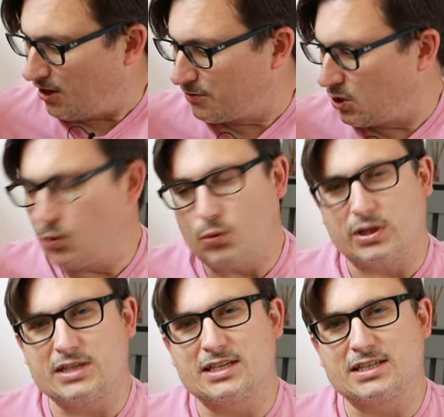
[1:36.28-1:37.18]
I've
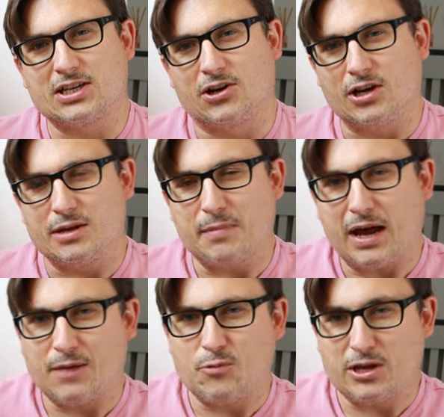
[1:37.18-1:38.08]
caught this in time
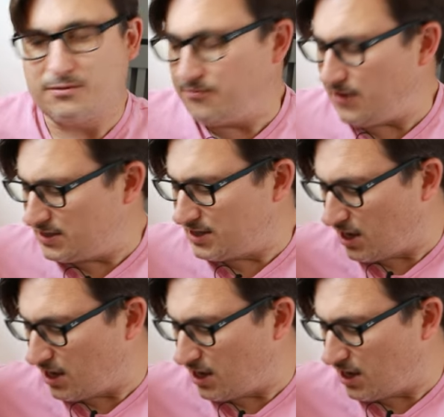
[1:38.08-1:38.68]
and we can fix